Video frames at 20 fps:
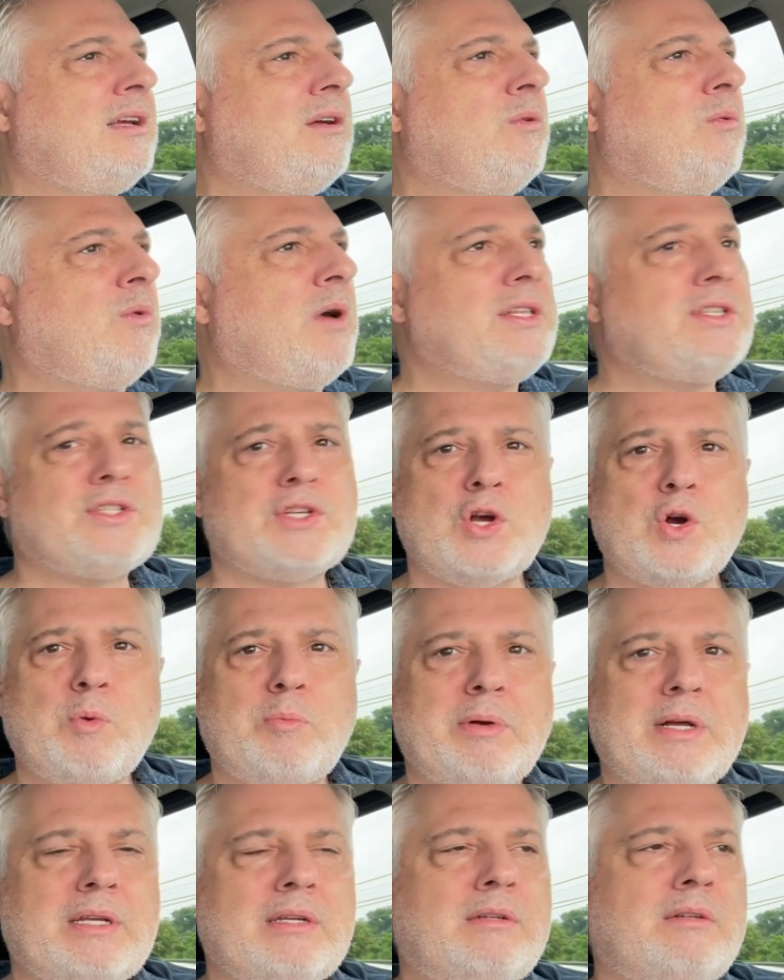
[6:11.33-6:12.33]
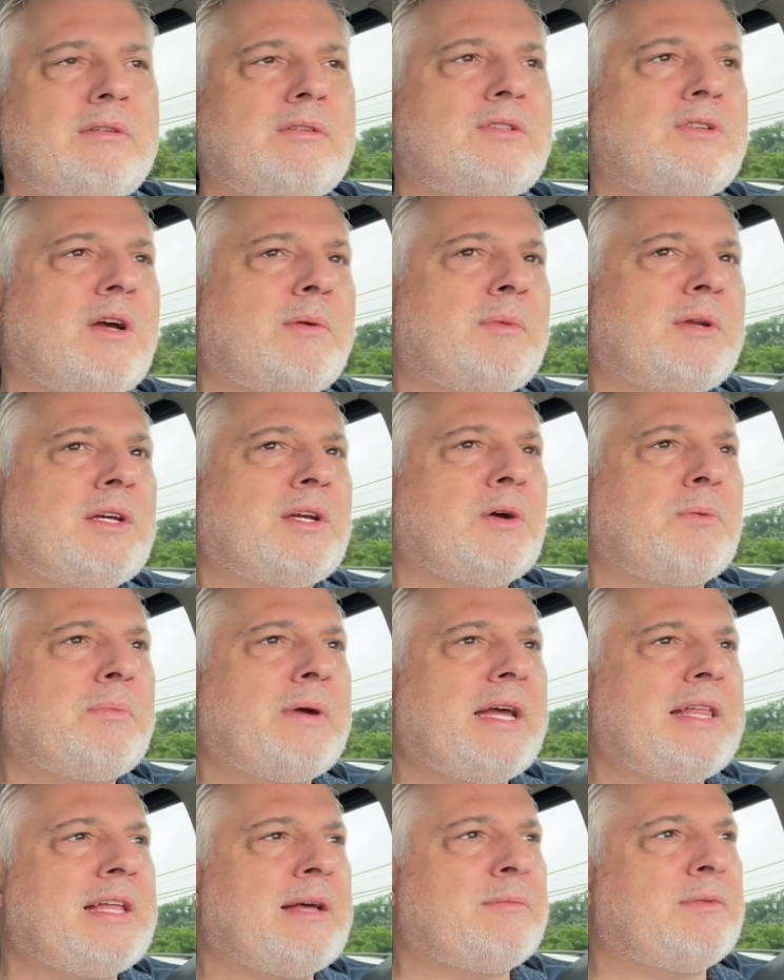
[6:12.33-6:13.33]
One's open, so I'm going to go
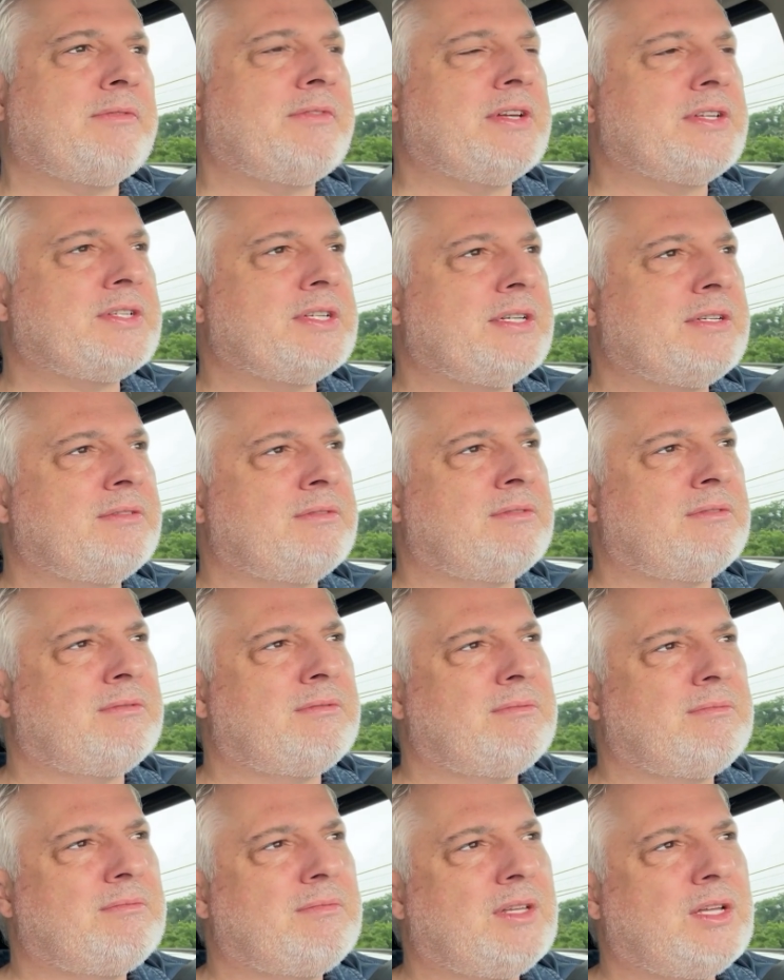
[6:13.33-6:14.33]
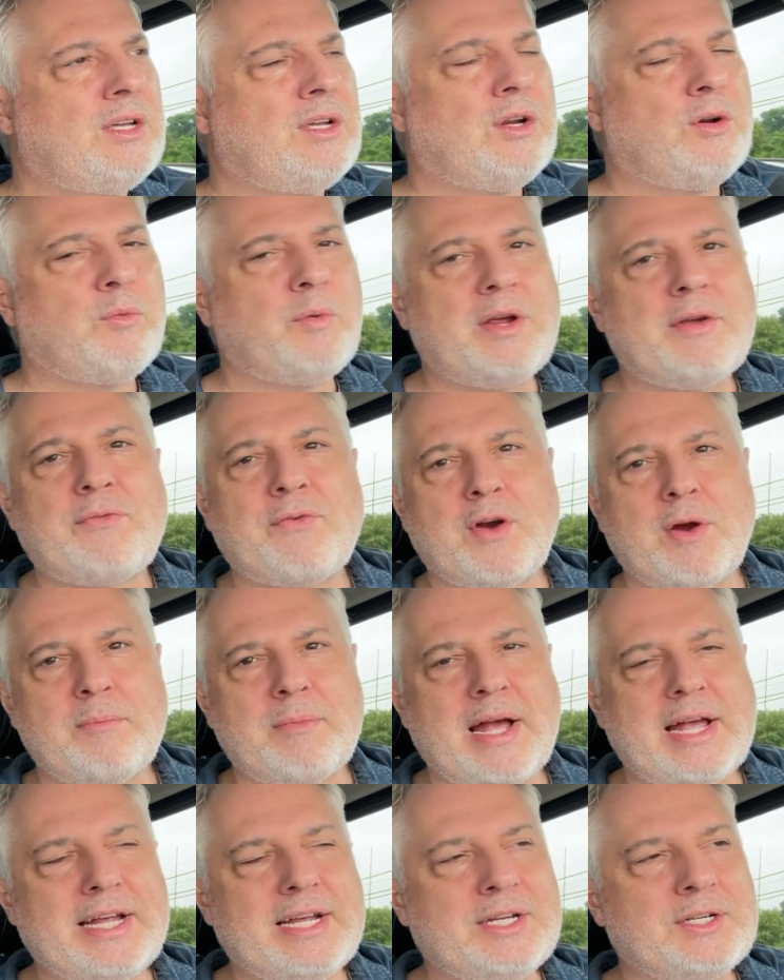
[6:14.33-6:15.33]
pay them a visit and reaffirm
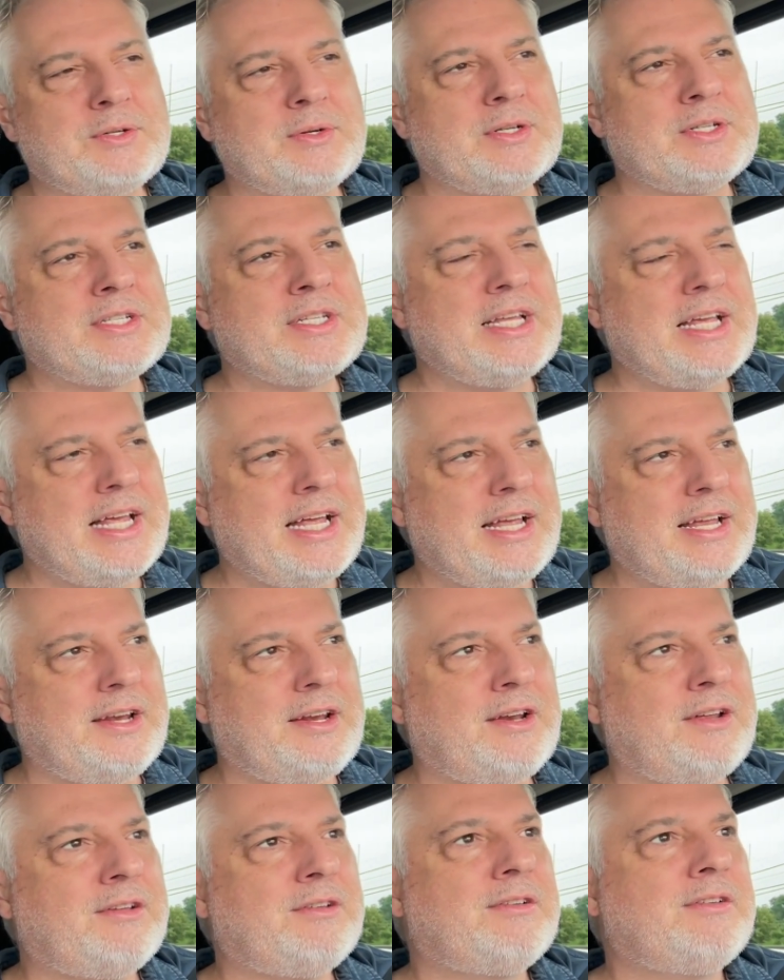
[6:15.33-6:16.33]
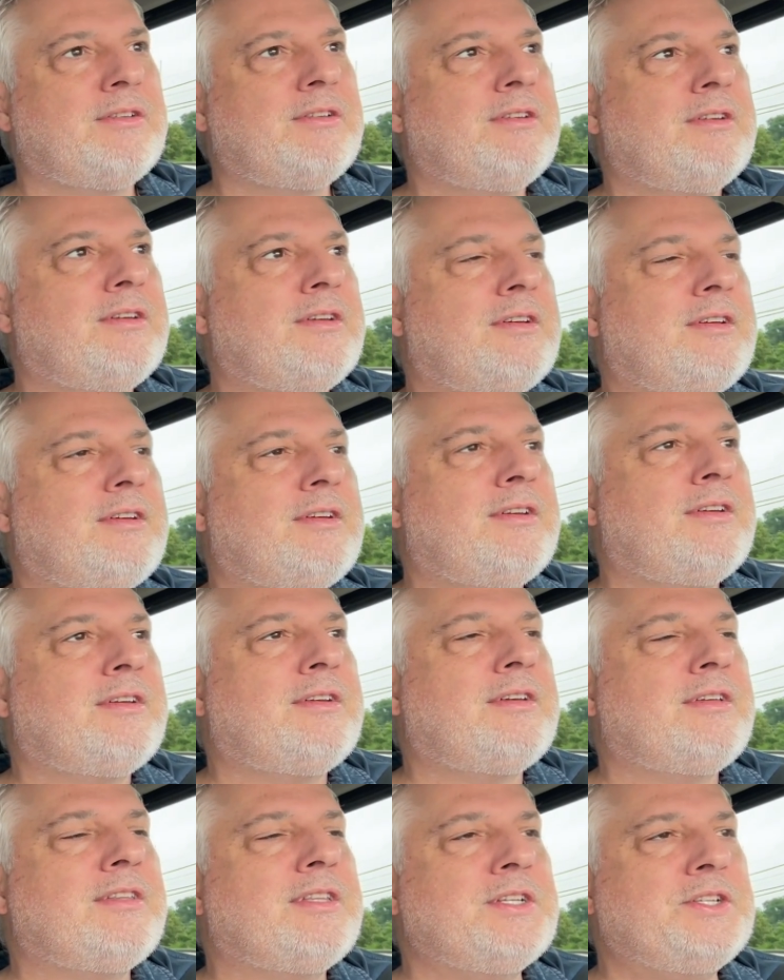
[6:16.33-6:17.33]
my interest in
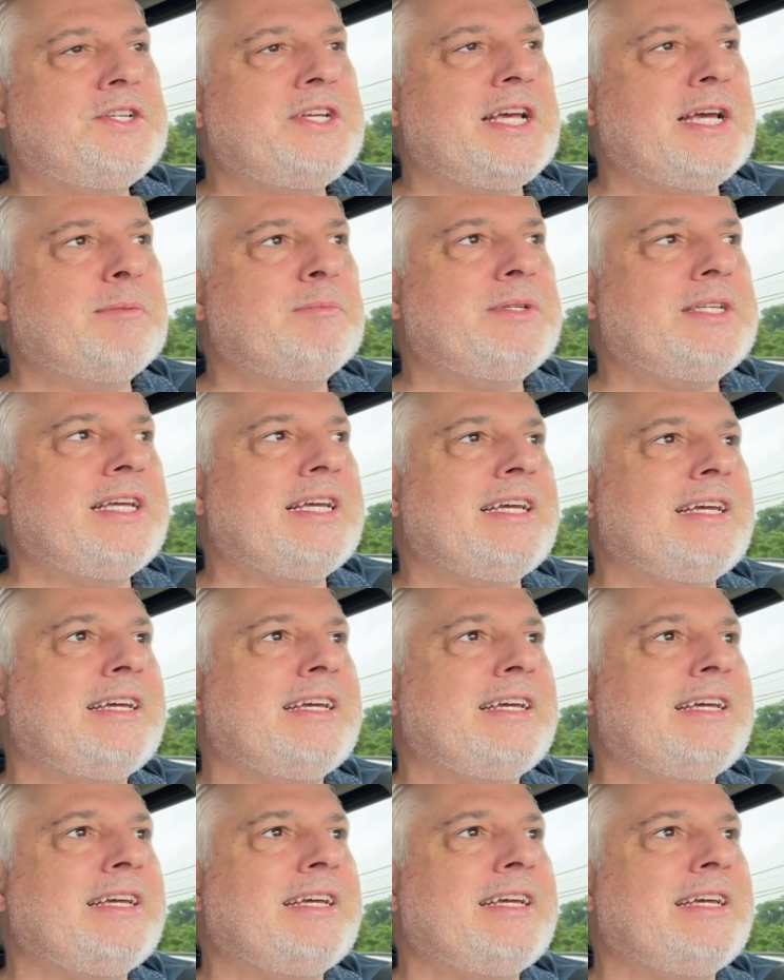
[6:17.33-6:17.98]
the GMT